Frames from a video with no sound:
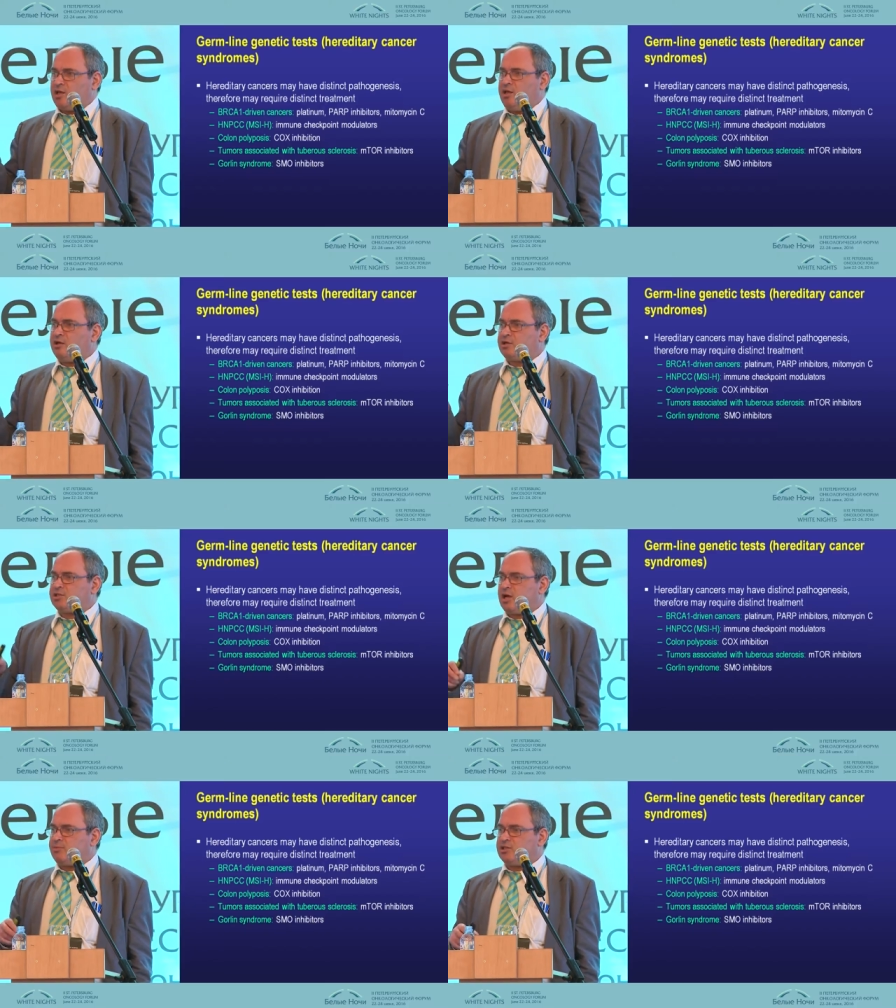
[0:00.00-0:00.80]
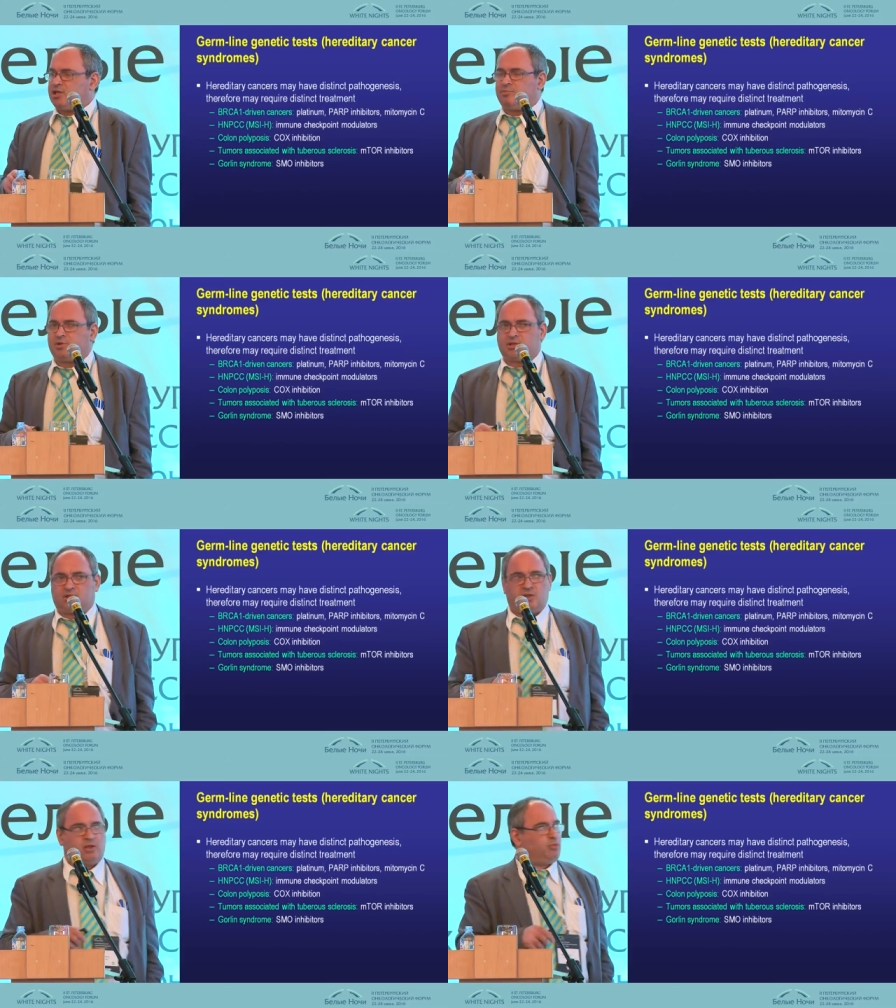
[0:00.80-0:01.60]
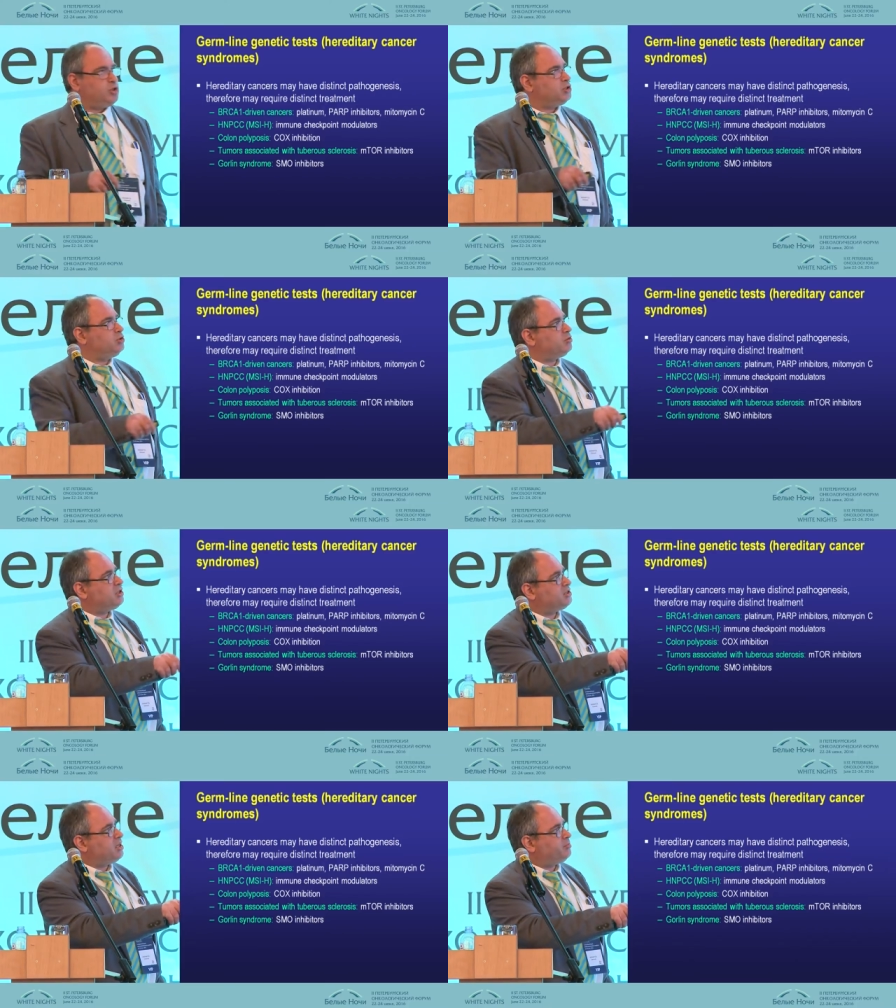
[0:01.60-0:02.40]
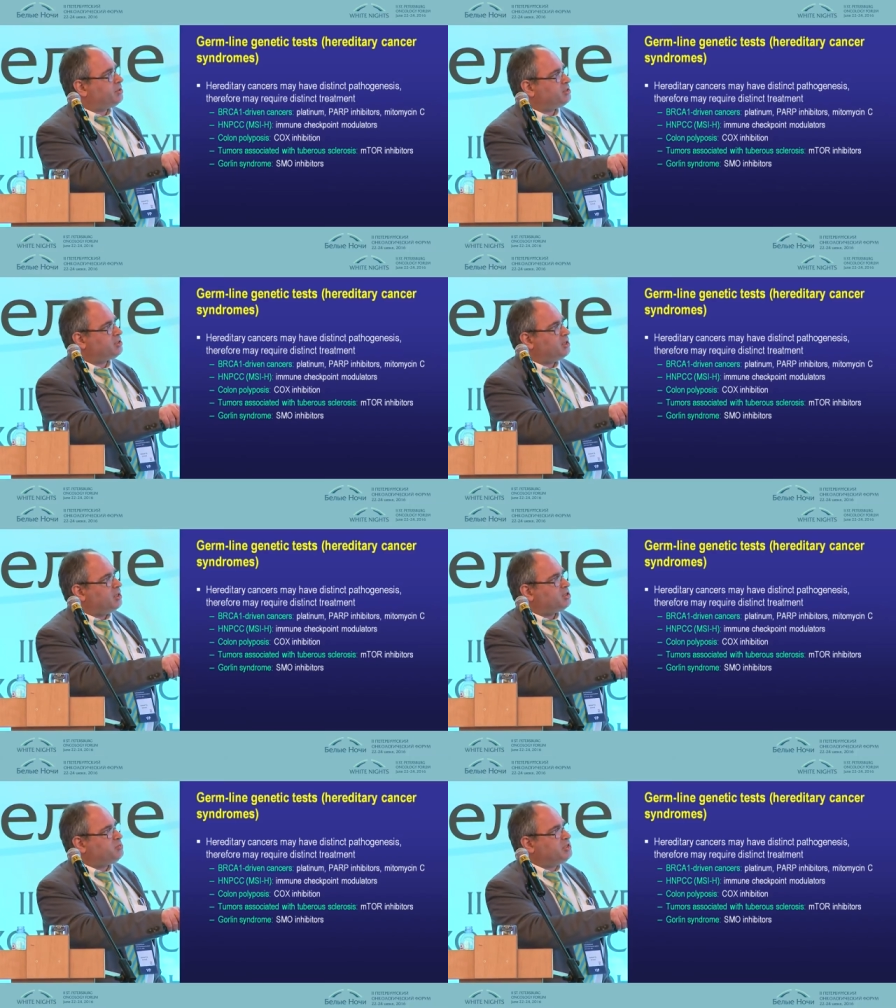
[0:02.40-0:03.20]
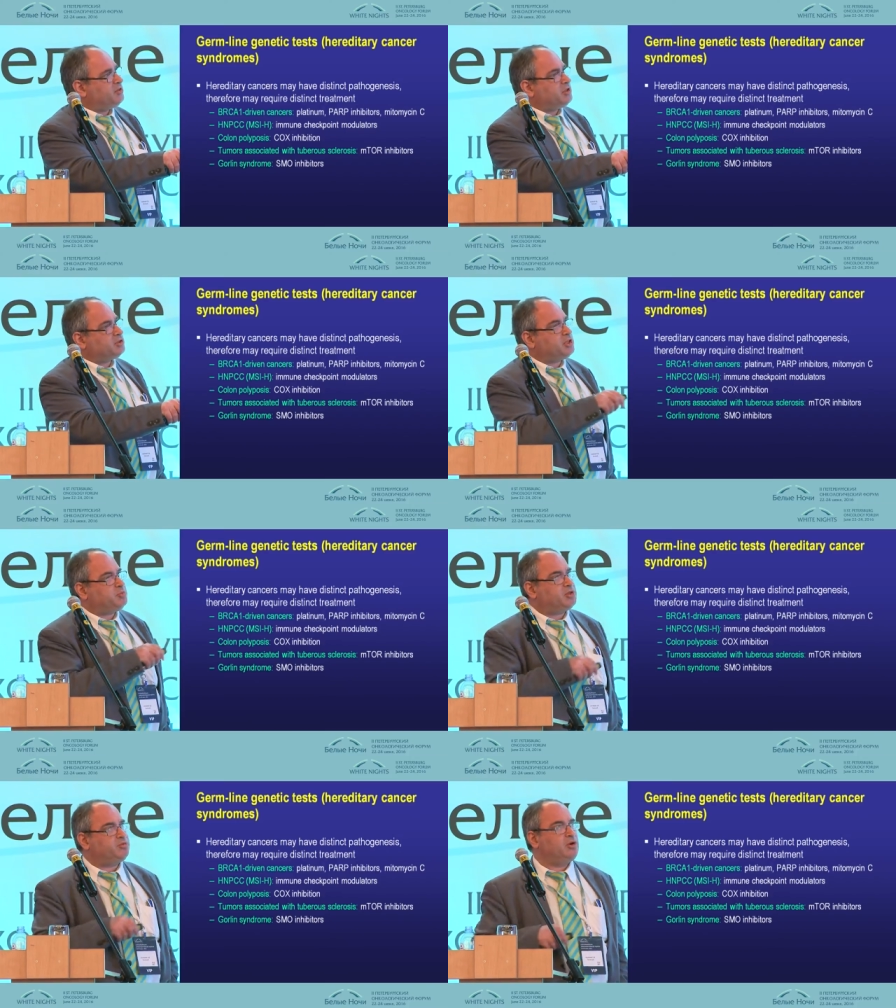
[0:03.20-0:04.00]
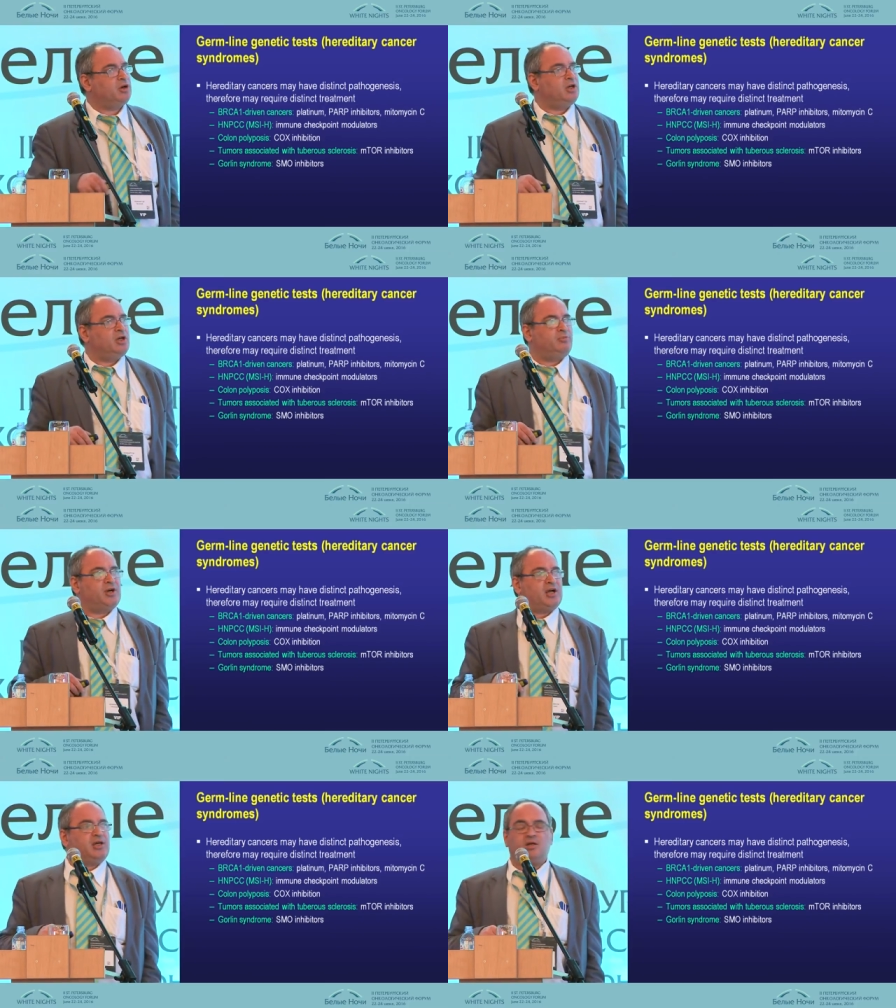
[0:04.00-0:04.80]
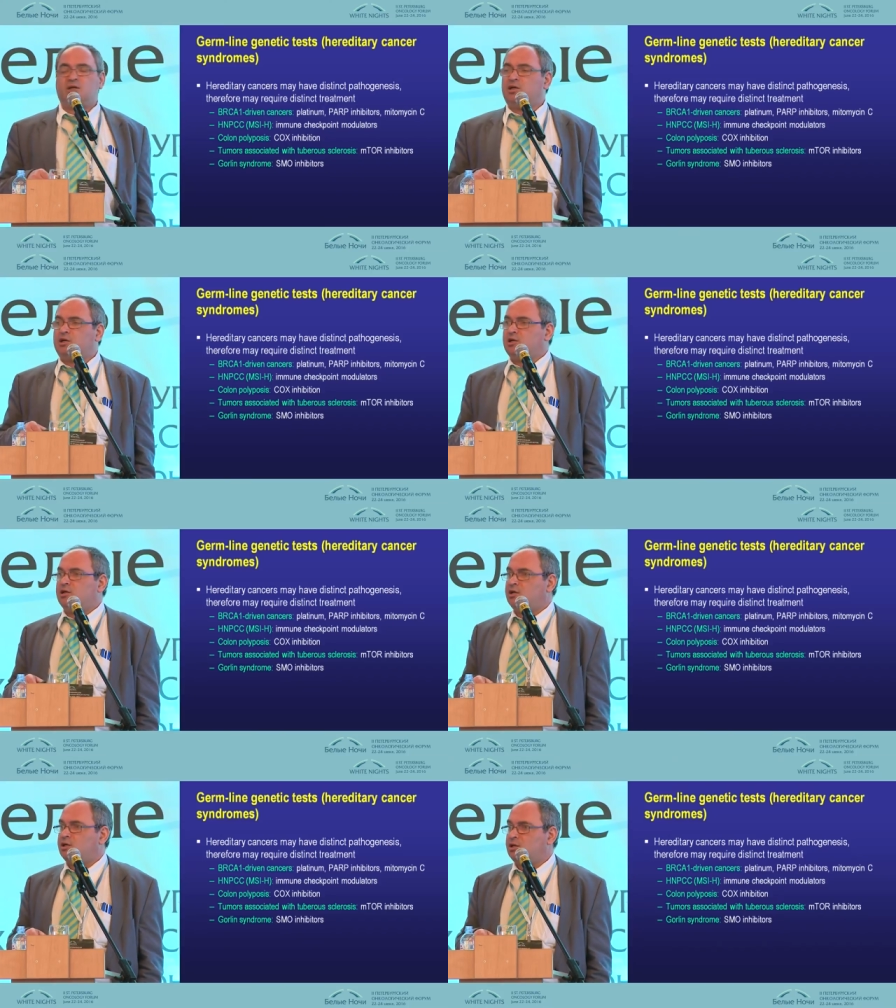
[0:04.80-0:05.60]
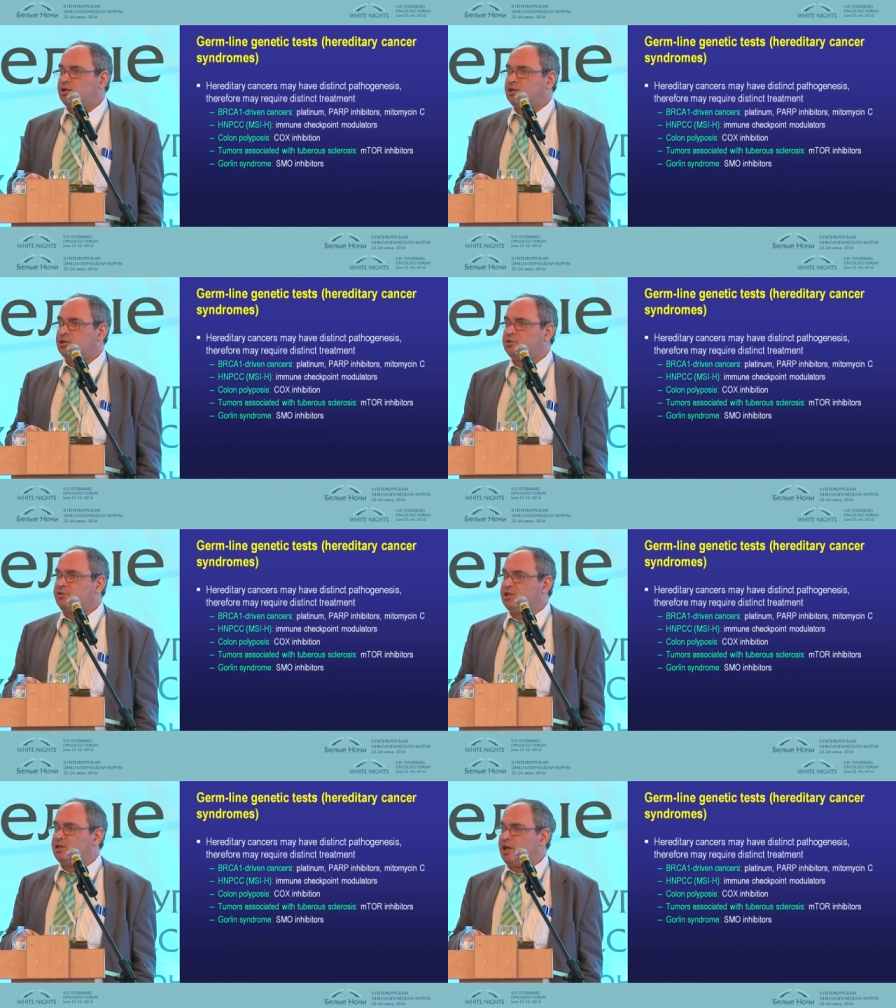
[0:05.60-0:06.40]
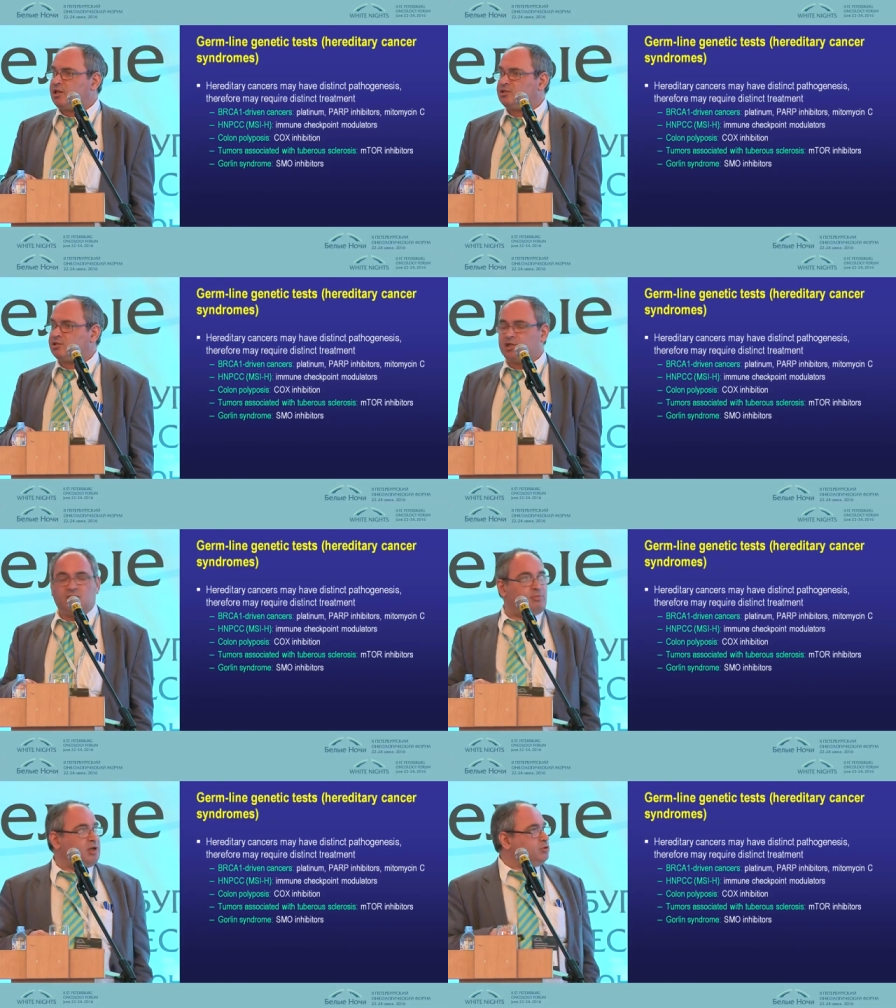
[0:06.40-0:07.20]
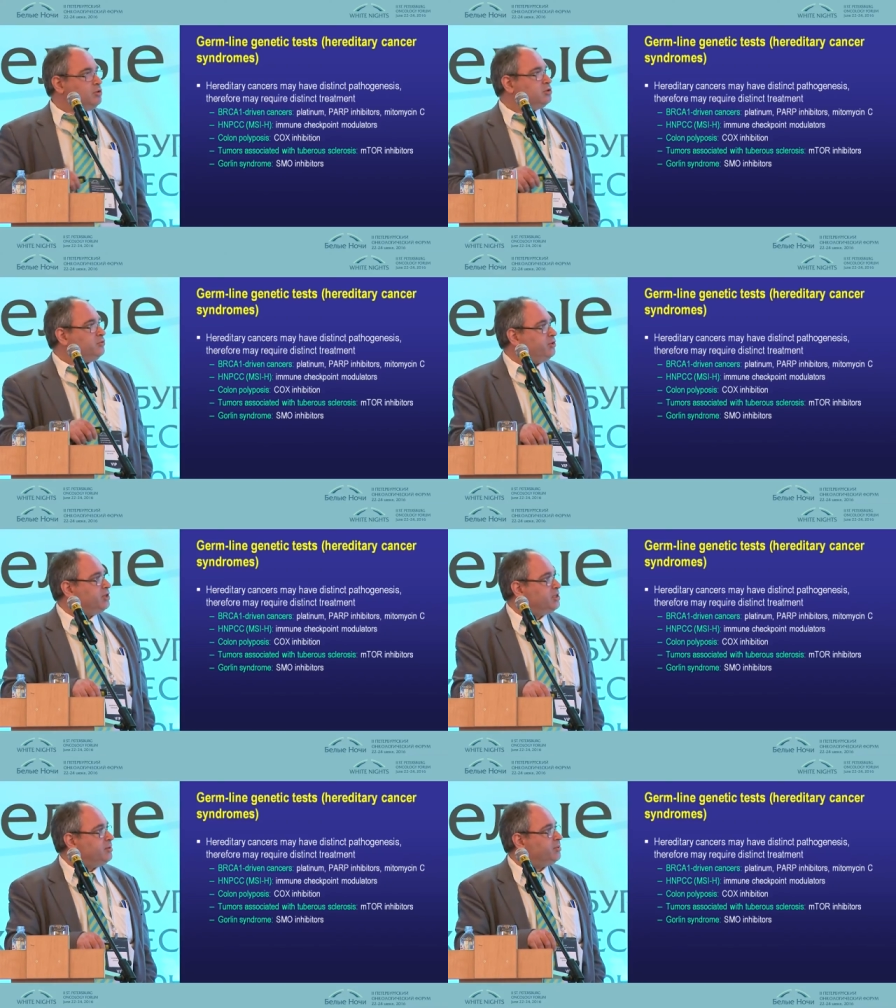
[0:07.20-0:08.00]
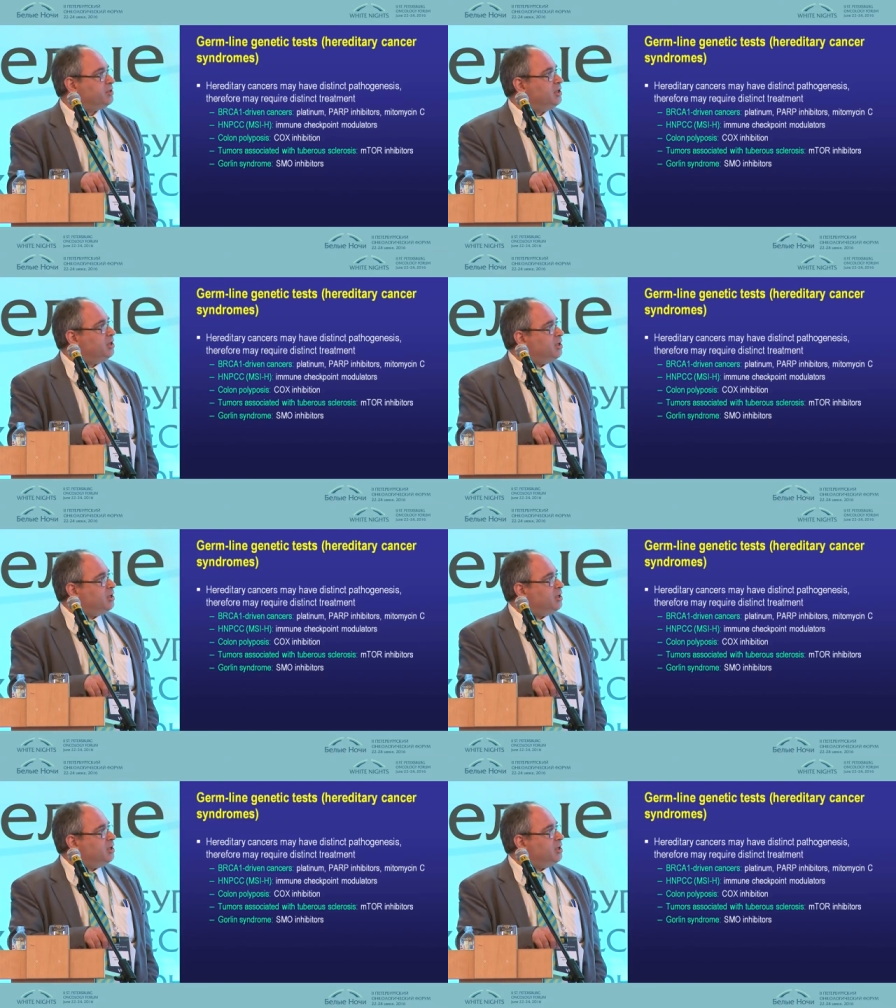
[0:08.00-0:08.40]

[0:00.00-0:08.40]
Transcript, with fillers: Here are some examples. The most known example is specific treatment for B R C A Uh, driven cancers, but also, for example,